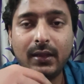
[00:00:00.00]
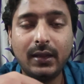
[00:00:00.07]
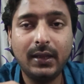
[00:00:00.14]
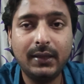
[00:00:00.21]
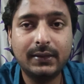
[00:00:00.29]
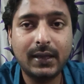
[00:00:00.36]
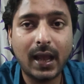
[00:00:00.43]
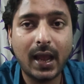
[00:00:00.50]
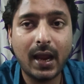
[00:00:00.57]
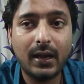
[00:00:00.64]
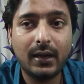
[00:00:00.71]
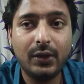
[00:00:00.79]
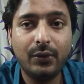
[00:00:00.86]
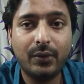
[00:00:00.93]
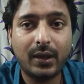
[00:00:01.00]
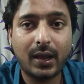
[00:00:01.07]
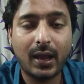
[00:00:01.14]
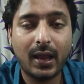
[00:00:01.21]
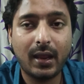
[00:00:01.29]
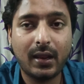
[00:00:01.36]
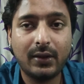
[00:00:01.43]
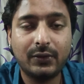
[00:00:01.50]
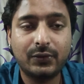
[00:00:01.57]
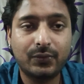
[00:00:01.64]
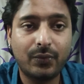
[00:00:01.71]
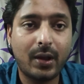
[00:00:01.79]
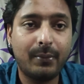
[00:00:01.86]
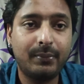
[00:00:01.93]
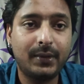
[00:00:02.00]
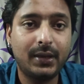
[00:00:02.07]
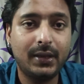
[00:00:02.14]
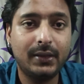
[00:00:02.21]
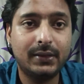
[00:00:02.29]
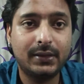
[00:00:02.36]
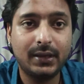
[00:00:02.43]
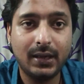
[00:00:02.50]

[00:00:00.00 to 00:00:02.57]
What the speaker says: is that you can swap these